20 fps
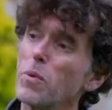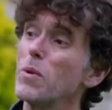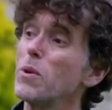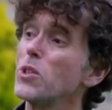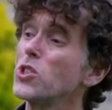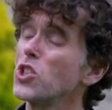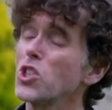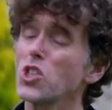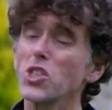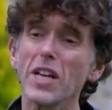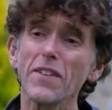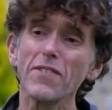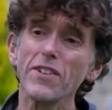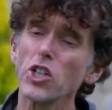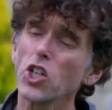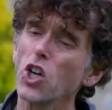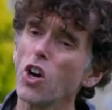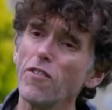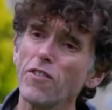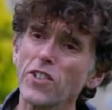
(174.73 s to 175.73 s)
We were just
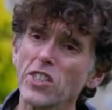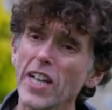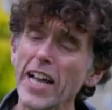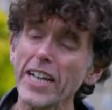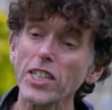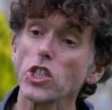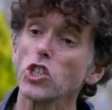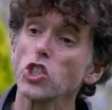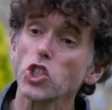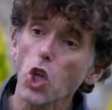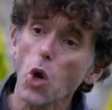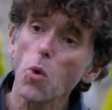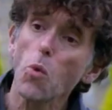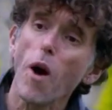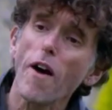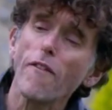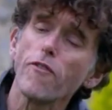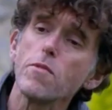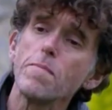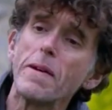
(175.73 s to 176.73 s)
having a conversation. So
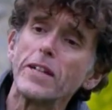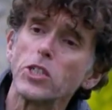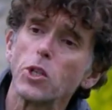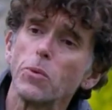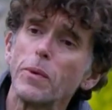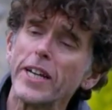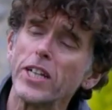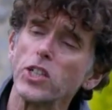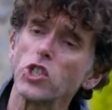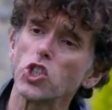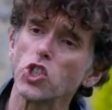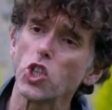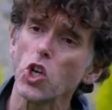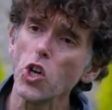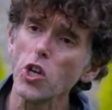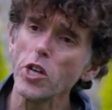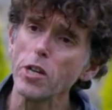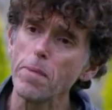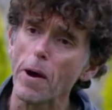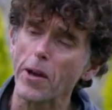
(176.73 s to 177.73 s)
what have we mentioned we're
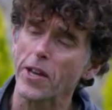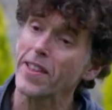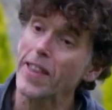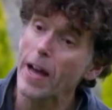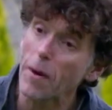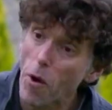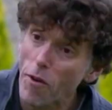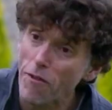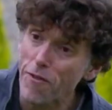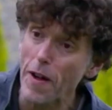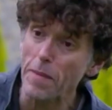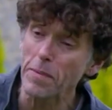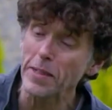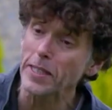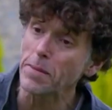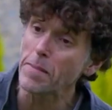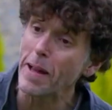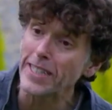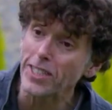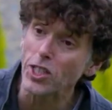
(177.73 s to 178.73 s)
concerned about? You know what
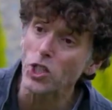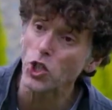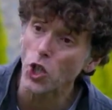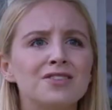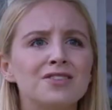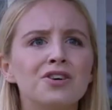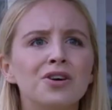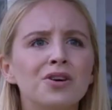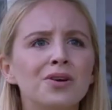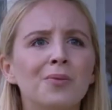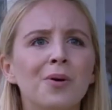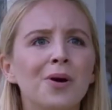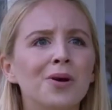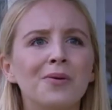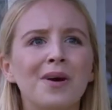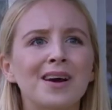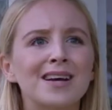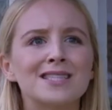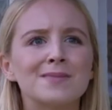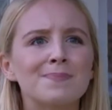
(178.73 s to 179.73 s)
families are meant to don't know what
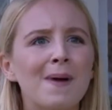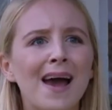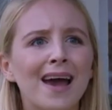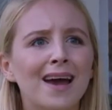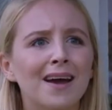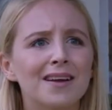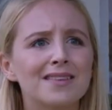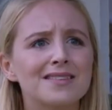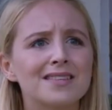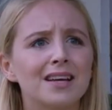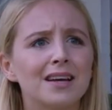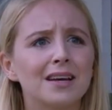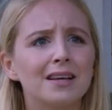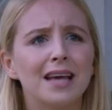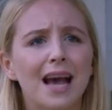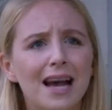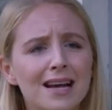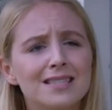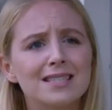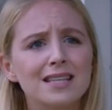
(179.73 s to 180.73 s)
you expect.
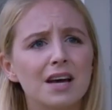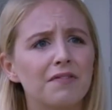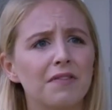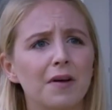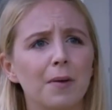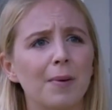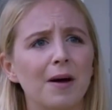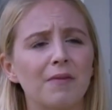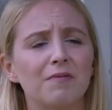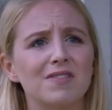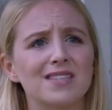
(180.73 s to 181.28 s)
Yes, I feel bad